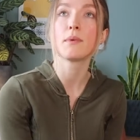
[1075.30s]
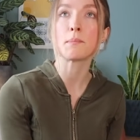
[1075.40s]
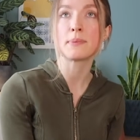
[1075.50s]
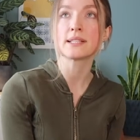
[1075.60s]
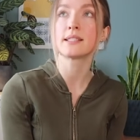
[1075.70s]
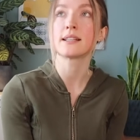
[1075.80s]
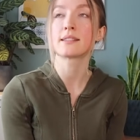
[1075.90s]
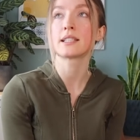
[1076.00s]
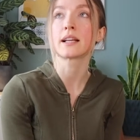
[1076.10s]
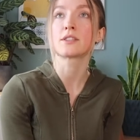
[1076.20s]
business
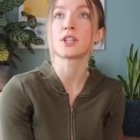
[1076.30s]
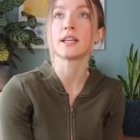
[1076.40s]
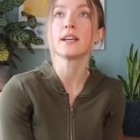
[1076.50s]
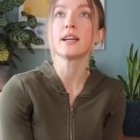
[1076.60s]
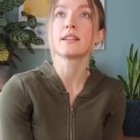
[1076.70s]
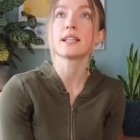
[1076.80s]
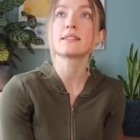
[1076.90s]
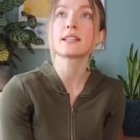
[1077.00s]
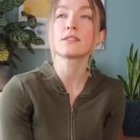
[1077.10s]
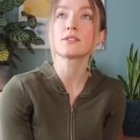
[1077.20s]
analogy. These
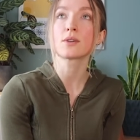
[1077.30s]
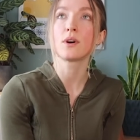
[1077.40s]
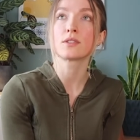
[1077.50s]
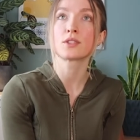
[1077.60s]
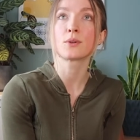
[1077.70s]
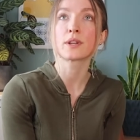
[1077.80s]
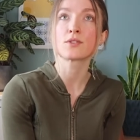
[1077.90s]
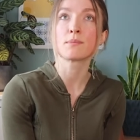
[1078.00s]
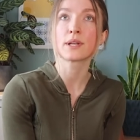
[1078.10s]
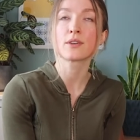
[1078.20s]
things are so hard to
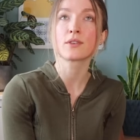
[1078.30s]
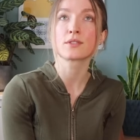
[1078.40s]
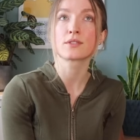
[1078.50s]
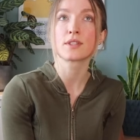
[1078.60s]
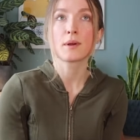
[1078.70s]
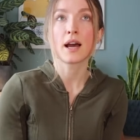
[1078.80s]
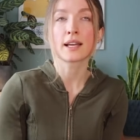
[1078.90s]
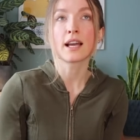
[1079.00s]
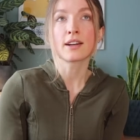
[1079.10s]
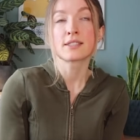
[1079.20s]
question because
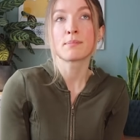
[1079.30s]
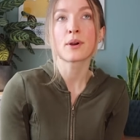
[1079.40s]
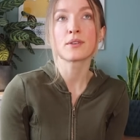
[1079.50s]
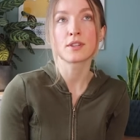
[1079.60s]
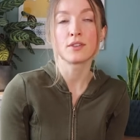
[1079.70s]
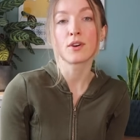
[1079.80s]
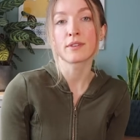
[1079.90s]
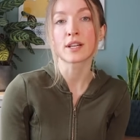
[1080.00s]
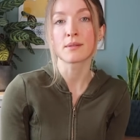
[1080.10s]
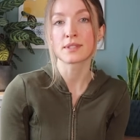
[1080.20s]
I, I suppose a lot of
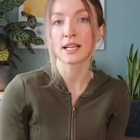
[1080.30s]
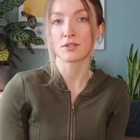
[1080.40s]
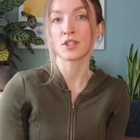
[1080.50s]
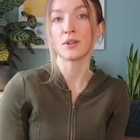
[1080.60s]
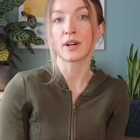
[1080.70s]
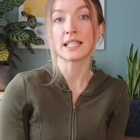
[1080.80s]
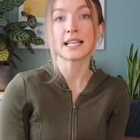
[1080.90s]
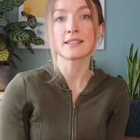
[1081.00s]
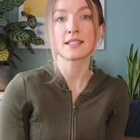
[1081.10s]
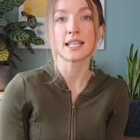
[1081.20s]
it comes down to
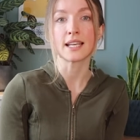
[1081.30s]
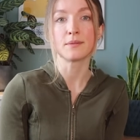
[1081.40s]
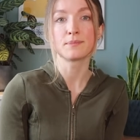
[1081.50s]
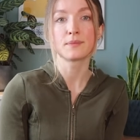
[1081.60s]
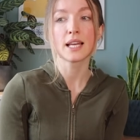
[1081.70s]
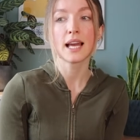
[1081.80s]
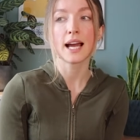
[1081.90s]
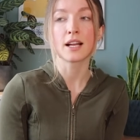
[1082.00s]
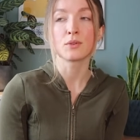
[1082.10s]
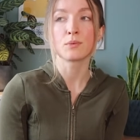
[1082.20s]
identity.
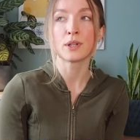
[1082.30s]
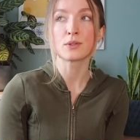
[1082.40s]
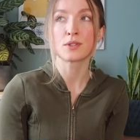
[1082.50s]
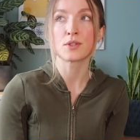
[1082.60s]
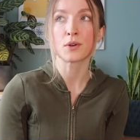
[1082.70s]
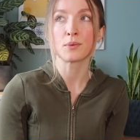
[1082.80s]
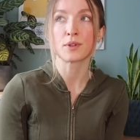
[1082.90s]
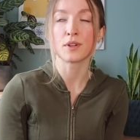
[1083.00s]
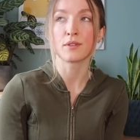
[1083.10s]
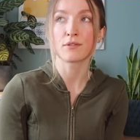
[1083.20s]
And we also don't want
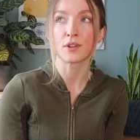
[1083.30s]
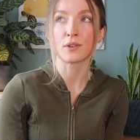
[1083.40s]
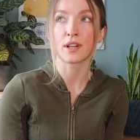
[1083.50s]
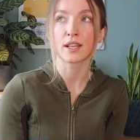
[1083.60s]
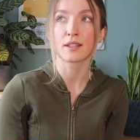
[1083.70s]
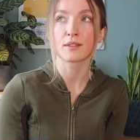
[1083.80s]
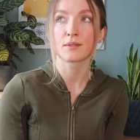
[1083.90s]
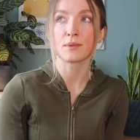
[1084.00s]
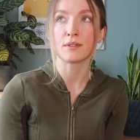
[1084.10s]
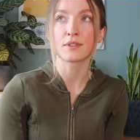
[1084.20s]
to feel like
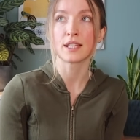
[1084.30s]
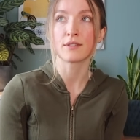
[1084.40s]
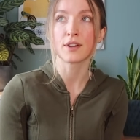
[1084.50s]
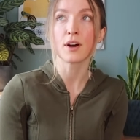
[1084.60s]
we've given